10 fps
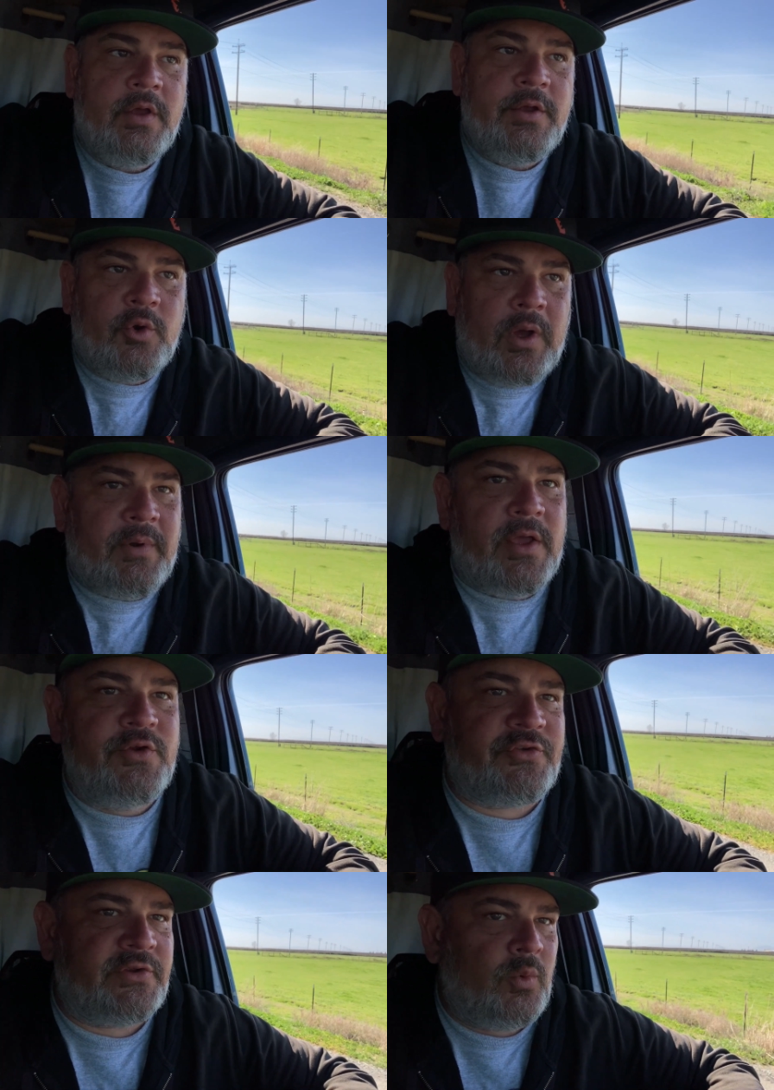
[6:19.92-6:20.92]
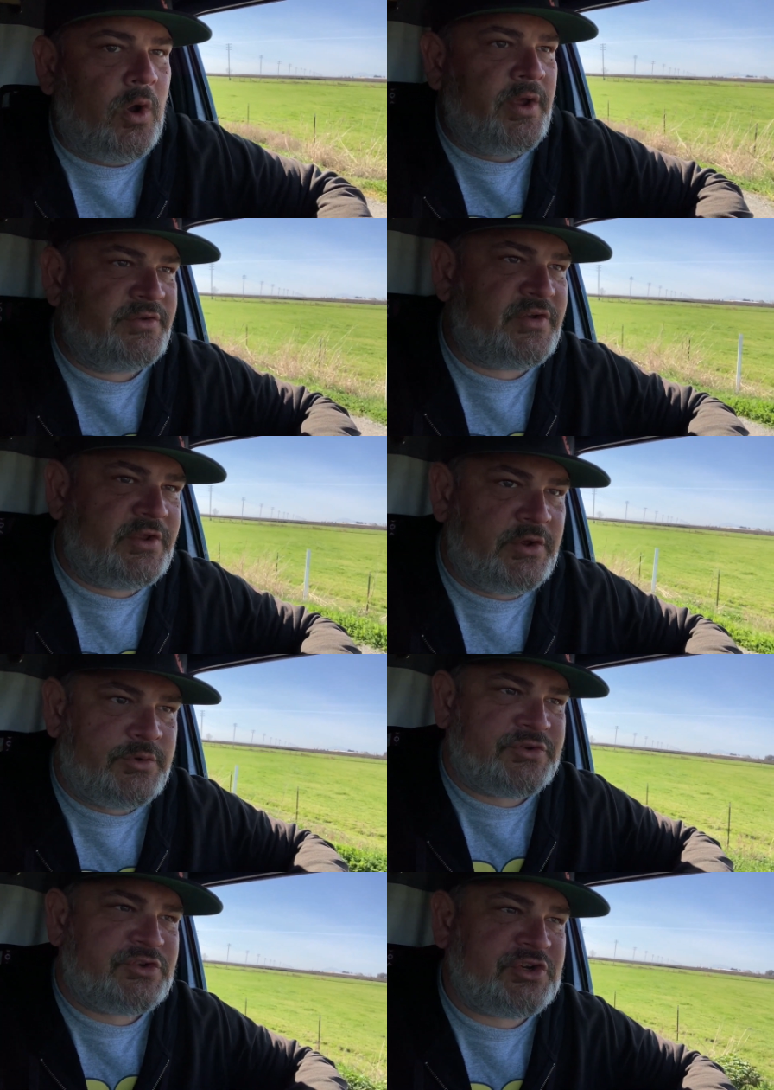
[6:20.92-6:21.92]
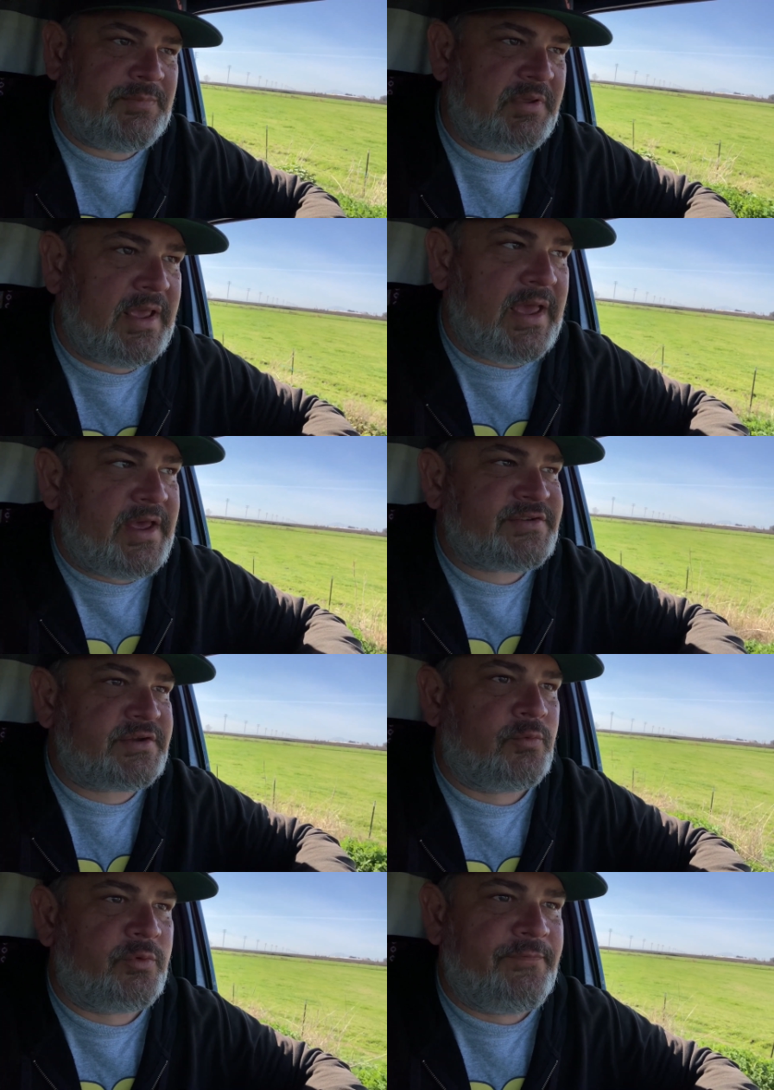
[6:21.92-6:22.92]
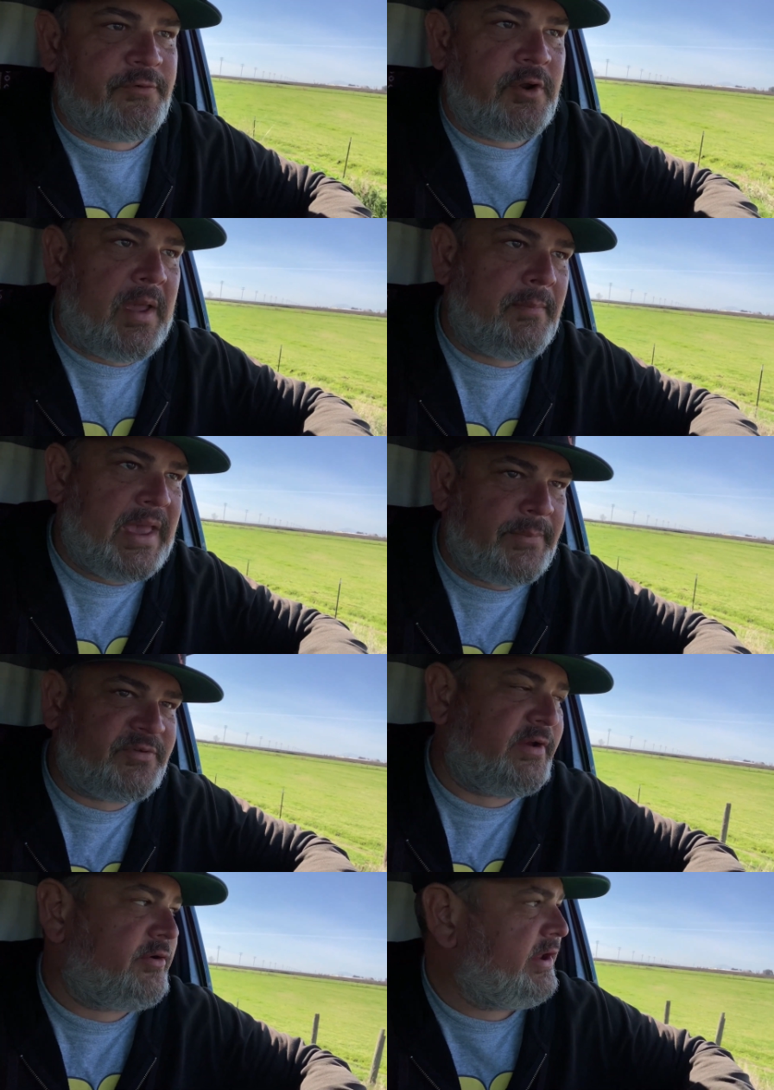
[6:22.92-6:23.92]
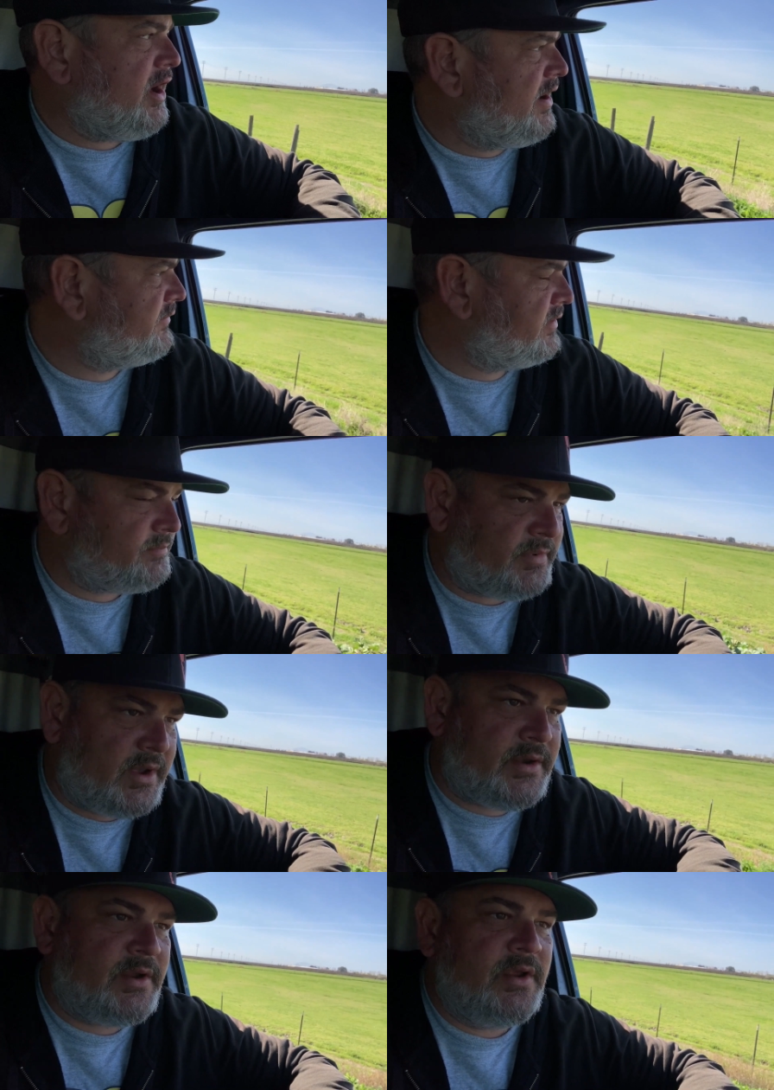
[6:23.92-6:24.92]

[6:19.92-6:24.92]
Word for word: You know, I'm not usually one to use GPS and refer to my maps very often, but